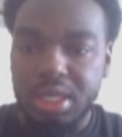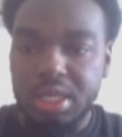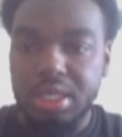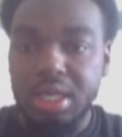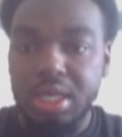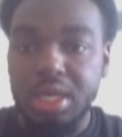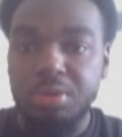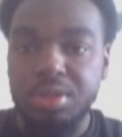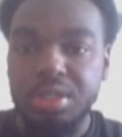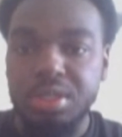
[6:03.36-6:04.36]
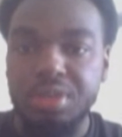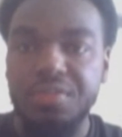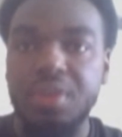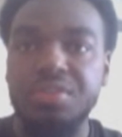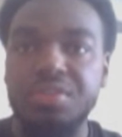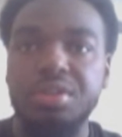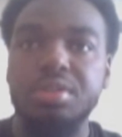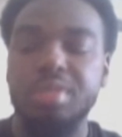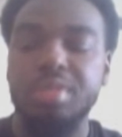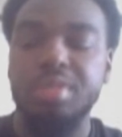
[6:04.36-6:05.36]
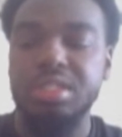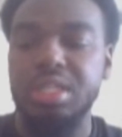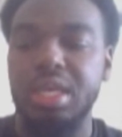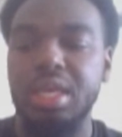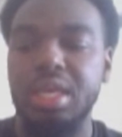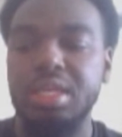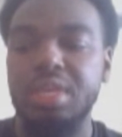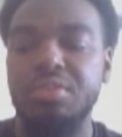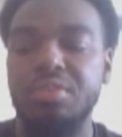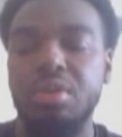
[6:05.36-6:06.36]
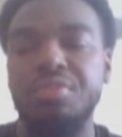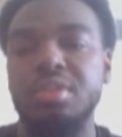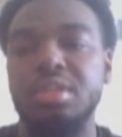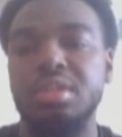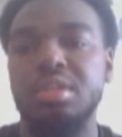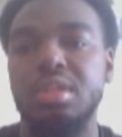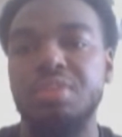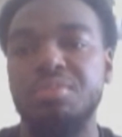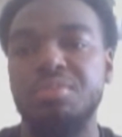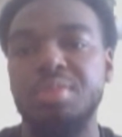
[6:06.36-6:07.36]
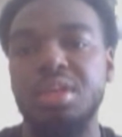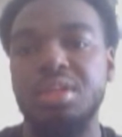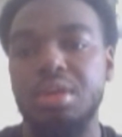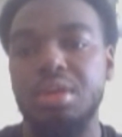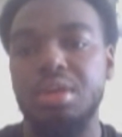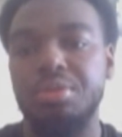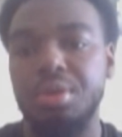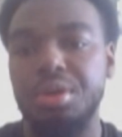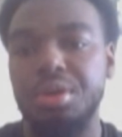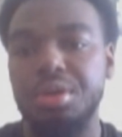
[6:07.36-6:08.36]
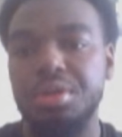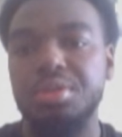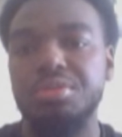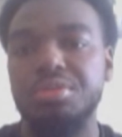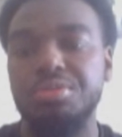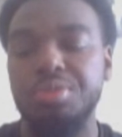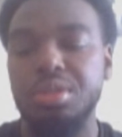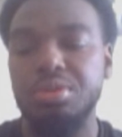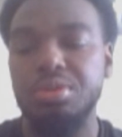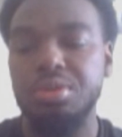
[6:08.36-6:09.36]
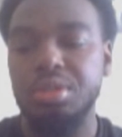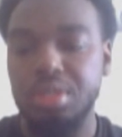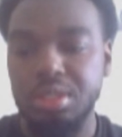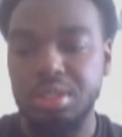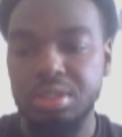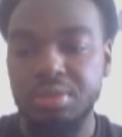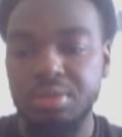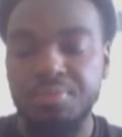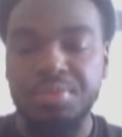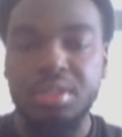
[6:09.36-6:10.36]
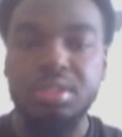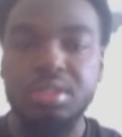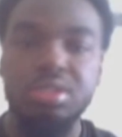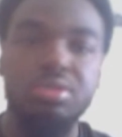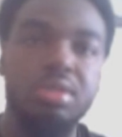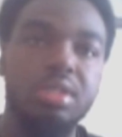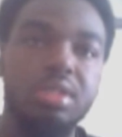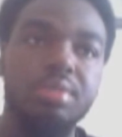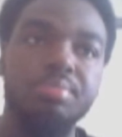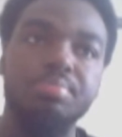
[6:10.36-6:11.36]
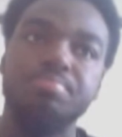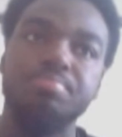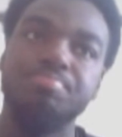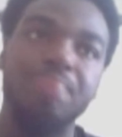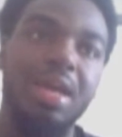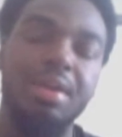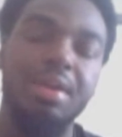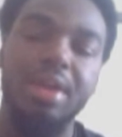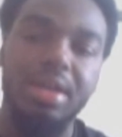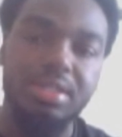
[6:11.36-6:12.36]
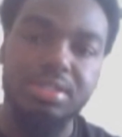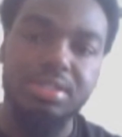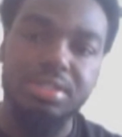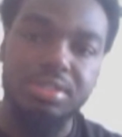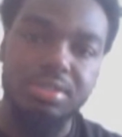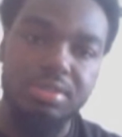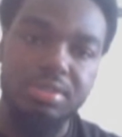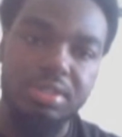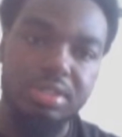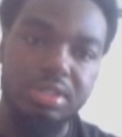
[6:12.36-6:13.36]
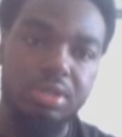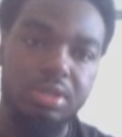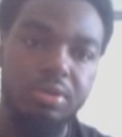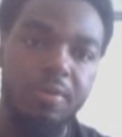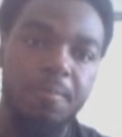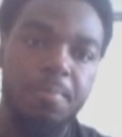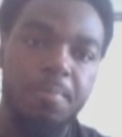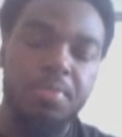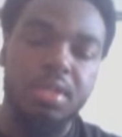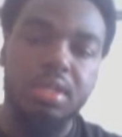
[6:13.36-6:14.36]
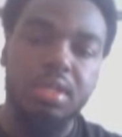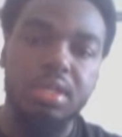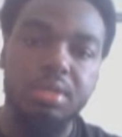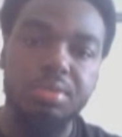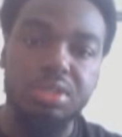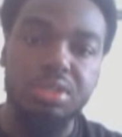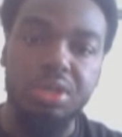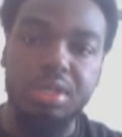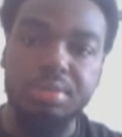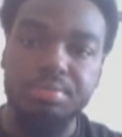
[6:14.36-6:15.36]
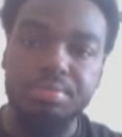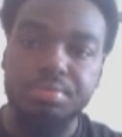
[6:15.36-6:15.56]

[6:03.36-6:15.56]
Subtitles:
and kind of worked in their favor because they gained David Ruffin, and from there their career went on and to higher heights. And so it was great.